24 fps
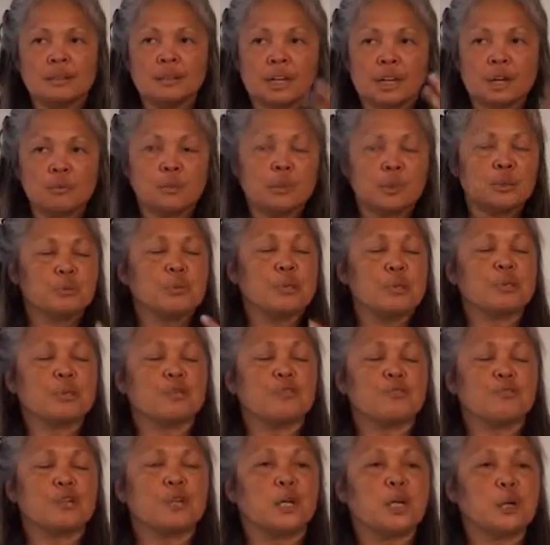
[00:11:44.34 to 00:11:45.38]
I worked with her
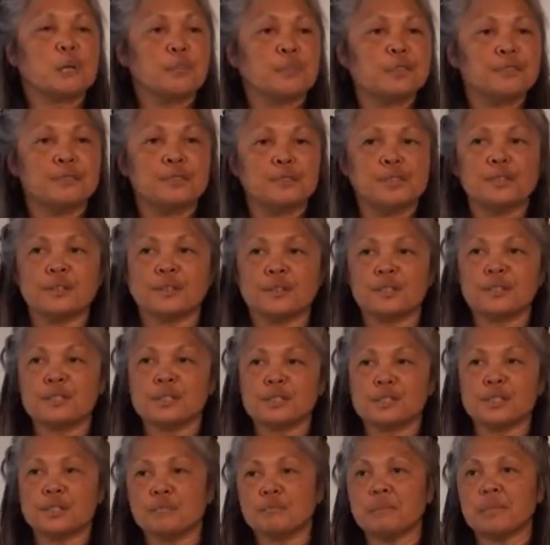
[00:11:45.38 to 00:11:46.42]
for a couple of years,
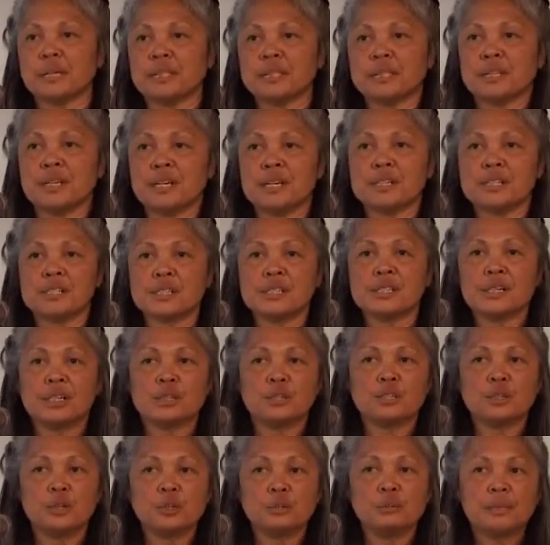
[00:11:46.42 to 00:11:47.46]
did meditation,
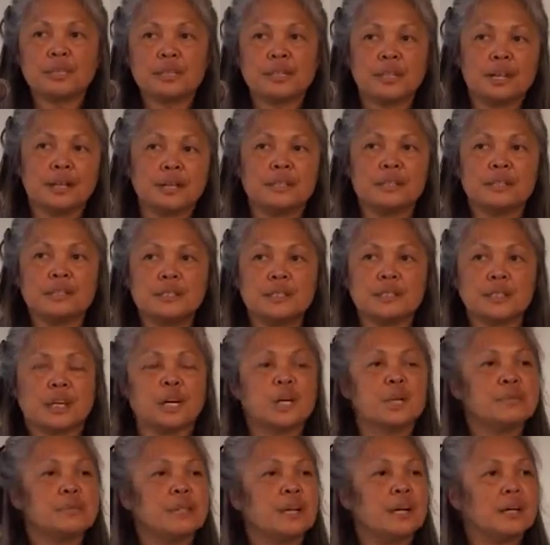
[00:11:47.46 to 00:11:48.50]
and told me that I needed to
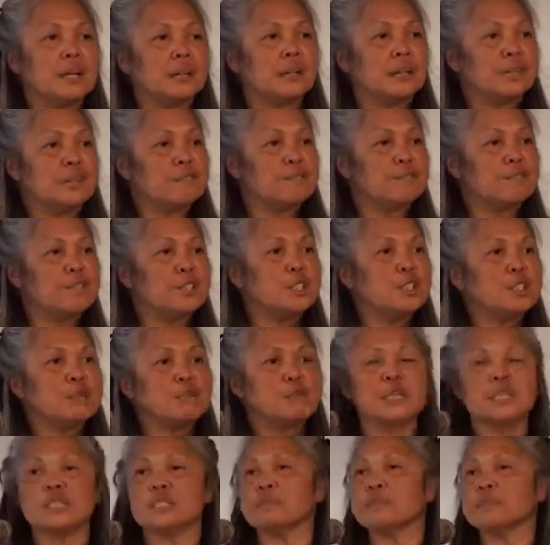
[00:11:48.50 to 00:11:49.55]
come to LA to finish
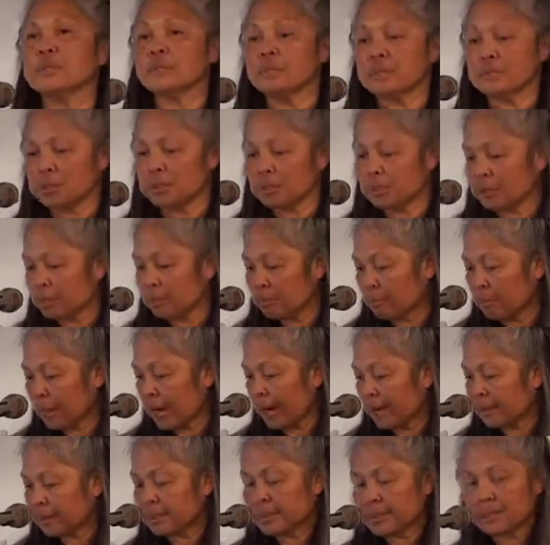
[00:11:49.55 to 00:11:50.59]
my spiritual
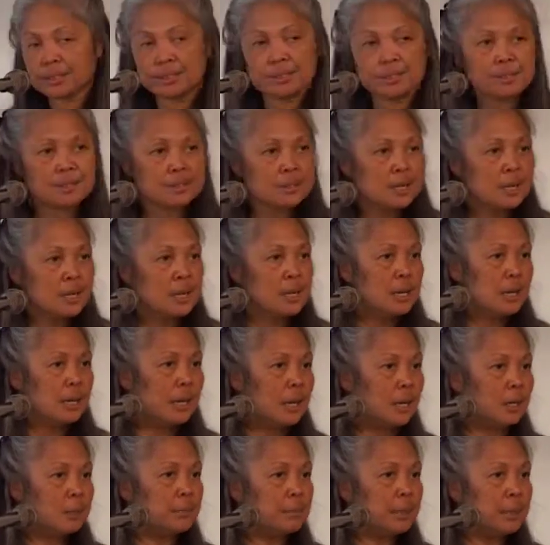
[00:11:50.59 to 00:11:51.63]
practices
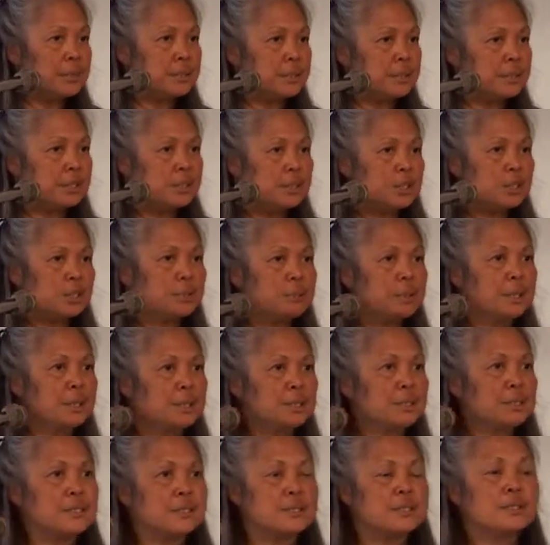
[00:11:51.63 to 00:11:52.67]
and my teaching,
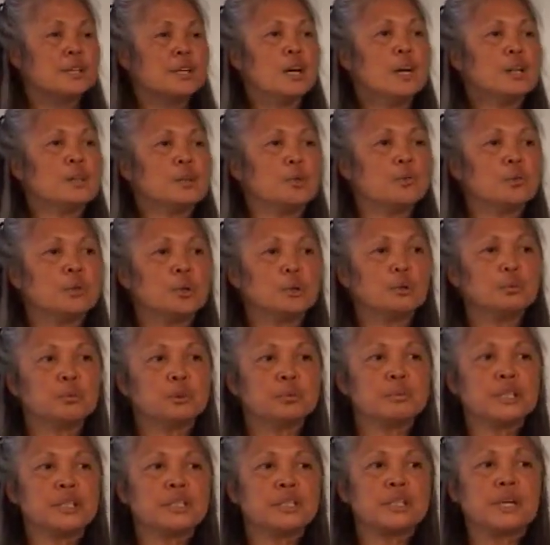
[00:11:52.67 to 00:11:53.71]
because the world
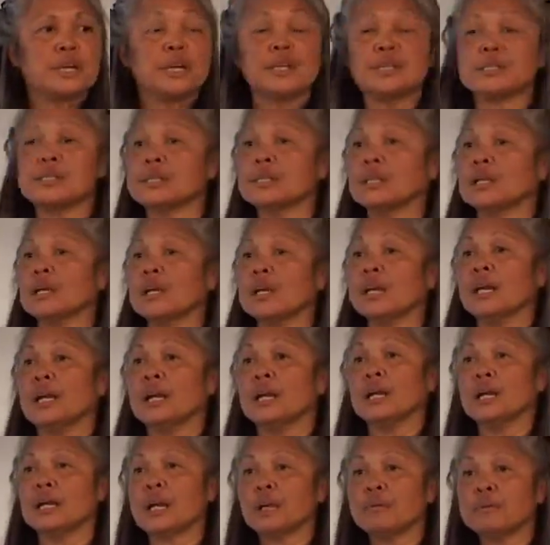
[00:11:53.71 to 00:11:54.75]
would be changing
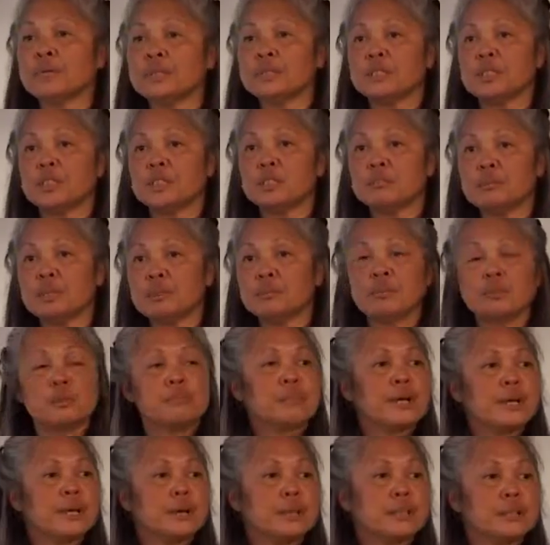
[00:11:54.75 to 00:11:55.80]
and I would need to be
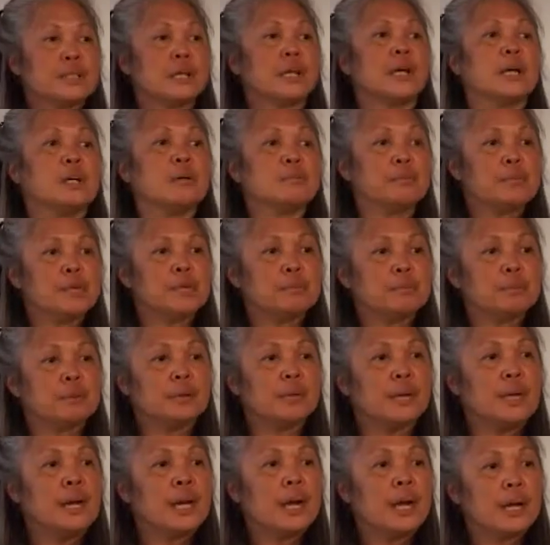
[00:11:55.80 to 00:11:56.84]
prepared to help
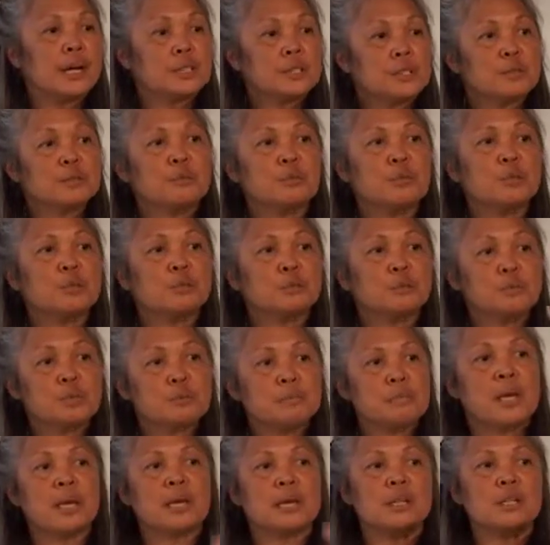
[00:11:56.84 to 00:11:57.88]
people as the world was
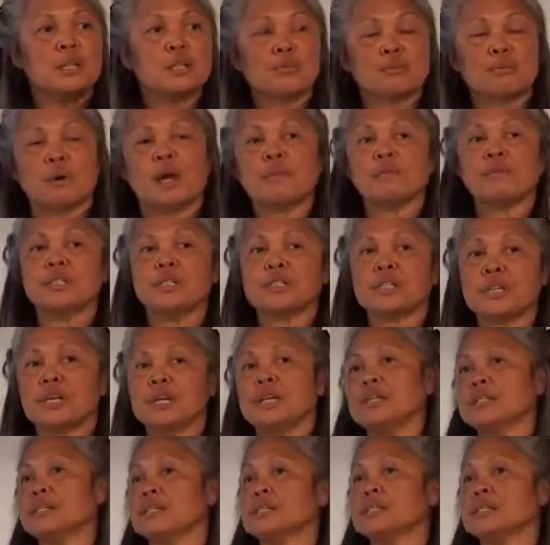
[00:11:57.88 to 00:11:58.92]
making these rapid
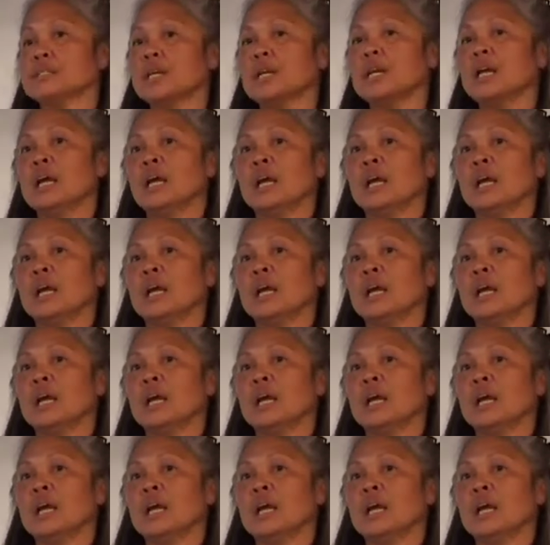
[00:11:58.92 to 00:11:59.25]
changes